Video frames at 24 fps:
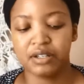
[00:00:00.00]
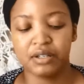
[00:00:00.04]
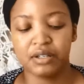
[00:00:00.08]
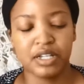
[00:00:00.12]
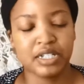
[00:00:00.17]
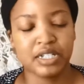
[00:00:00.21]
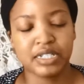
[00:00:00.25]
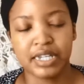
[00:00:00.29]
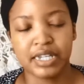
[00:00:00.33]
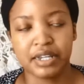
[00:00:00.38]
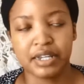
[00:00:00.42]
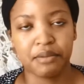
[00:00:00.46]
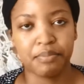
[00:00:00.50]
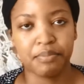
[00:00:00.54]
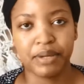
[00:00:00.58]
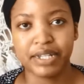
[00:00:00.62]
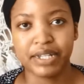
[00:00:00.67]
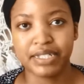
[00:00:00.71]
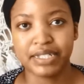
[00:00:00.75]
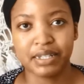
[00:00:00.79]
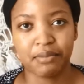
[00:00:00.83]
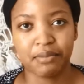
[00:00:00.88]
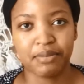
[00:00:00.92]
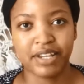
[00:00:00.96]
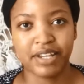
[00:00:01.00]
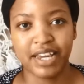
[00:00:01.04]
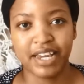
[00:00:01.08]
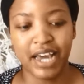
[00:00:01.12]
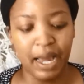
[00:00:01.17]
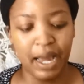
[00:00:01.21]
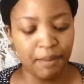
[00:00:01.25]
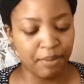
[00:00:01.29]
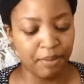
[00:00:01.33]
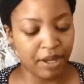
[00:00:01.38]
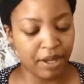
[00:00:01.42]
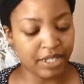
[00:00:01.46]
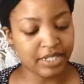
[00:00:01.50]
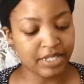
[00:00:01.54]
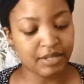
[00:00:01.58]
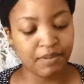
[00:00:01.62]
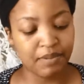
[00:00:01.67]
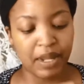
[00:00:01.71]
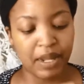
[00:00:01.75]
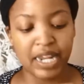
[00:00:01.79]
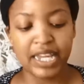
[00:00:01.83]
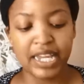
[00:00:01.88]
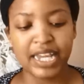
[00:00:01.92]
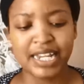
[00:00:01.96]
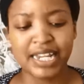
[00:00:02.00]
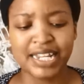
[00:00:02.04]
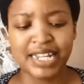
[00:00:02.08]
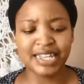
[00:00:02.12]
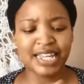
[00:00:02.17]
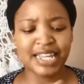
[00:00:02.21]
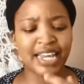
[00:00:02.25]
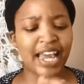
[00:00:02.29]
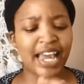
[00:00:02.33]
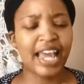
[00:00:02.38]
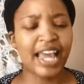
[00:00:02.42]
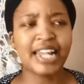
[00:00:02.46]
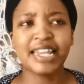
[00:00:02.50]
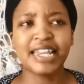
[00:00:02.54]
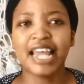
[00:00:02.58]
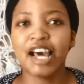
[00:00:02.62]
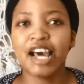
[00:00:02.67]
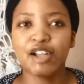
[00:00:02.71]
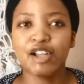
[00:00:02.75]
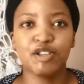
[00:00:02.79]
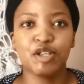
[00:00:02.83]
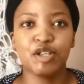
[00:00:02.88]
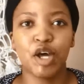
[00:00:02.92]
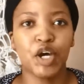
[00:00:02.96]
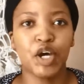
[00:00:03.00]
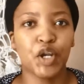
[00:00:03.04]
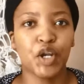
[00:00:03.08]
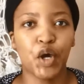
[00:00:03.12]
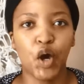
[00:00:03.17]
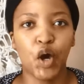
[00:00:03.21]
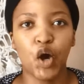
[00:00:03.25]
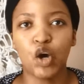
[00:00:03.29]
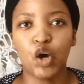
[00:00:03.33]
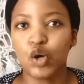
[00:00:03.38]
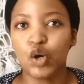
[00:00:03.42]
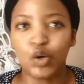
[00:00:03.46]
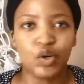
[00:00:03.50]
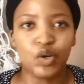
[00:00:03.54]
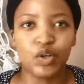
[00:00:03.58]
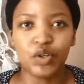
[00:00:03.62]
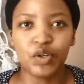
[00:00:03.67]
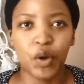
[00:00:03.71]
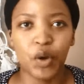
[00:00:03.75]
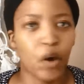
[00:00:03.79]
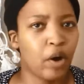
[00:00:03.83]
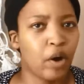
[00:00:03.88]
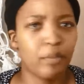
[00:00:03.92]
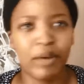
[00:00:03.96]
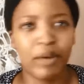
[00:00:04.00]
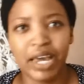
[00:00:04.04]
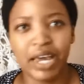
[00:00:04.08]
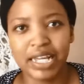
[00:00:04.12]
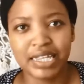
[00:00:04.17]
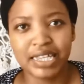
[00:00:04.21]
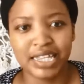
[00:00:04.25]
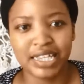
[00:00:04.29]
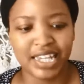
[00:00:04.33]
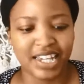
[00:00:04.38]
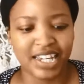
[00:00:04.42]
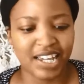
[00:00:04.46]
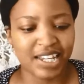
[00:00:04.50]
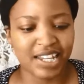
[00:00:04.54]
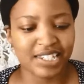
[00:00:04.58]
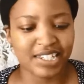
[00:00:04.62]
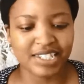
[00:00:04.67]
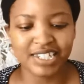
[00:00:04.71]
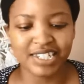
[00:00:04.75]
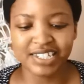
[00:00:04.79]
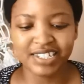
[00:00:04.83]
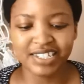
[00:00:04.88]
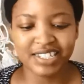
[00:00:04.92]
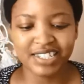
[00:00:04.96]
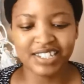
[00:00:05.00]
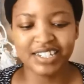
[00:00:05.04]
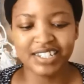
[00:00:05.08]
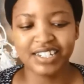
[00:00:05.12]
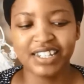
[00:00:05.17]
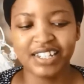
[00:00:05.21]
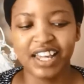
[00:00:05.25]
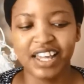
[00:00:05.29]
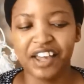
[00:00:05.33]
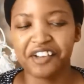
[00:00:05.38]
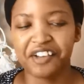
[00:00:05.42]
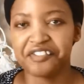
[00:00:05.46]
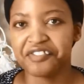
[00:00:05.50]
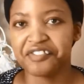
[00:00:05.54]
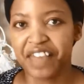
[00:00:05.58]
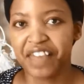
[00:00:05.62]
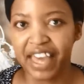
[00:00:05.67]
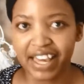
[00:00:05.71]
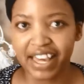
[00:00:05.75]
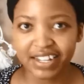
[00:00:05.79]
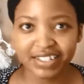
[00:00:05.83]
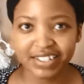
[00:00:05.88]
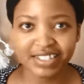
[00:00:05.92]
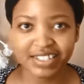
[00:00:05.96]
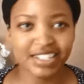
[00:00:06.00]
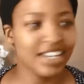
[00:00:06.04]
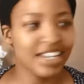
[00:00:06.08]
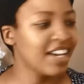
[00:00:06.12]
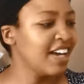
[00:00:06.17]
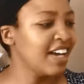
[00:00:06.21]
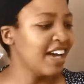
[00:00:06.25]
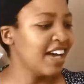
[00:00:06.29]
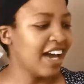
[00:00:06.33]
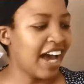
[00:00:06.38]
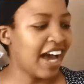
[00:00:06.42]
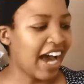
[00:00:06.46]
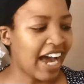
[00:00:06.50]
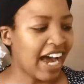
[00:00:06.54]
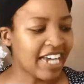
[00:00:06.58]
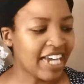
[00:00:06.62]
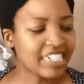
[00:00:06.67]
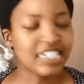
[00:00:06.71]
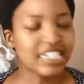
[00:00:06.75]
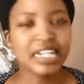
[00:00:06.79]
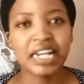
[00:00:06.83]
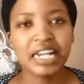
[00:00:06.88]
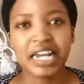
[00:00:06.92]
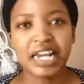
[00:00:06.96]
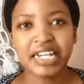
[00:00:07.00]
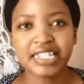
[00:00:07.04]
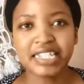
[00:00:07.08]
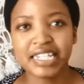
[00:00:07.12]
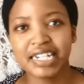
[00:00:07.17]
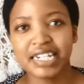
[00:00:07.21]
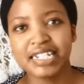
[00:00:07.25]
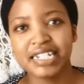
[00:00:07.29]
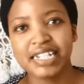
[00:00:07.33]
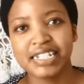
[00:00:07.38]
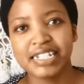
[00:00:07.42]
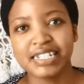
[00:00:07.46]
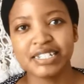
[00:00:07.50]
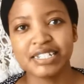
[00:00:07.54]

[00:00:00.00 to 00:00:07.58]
is getting picked up here i'm not smelling anything and that's not a good or bad thing it's just a fact I actually like that it doesn't